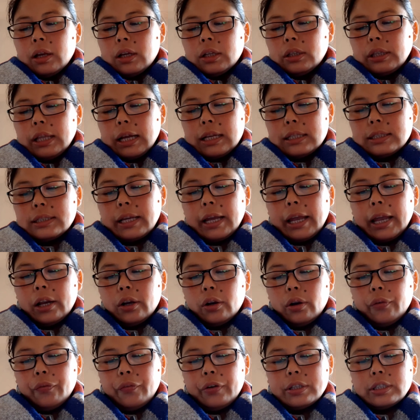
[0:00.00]
Thus, the
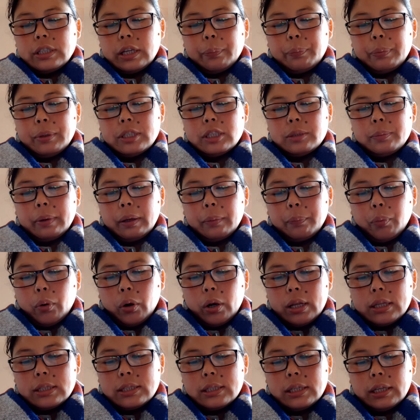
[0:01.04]
Anglo-French appeasement
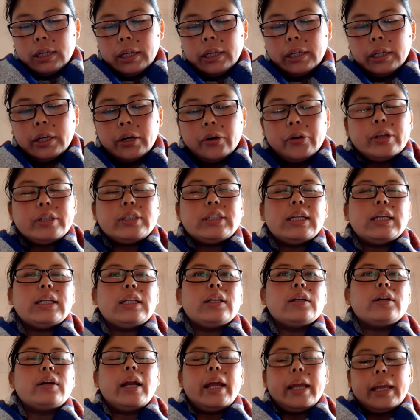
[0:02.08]
policy encouraged
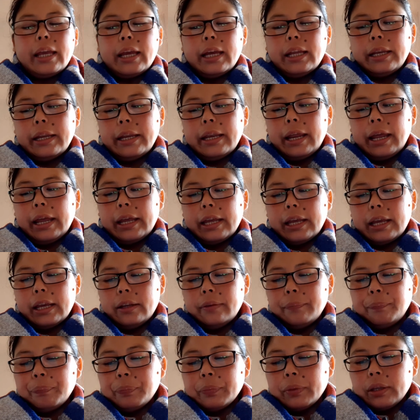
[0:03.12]
Hitler again and
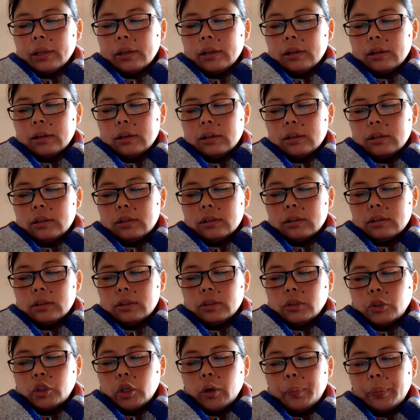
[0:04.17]
again,
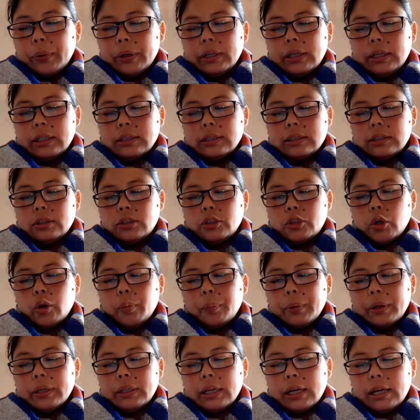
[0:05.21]

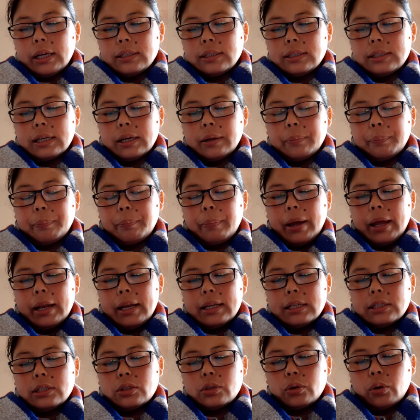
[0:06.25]
jeopardized the
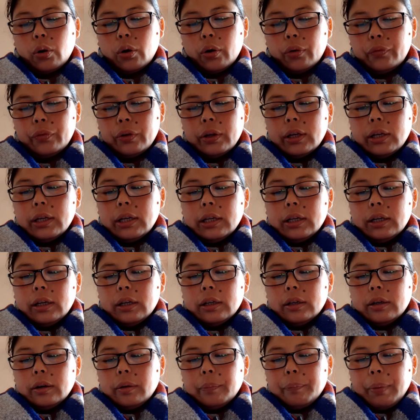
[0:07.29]
balance of
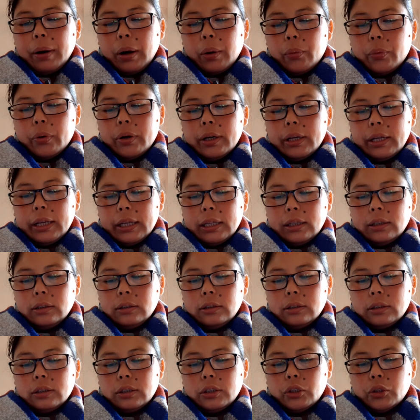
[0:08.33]
power in
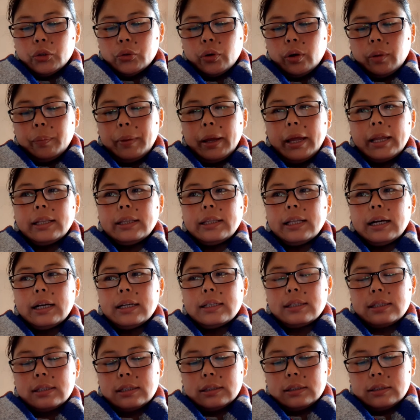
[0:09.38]
Europe, and
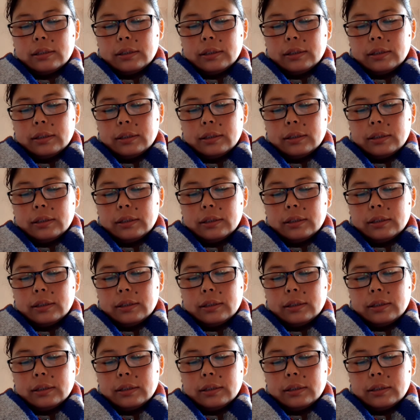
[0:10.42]
thus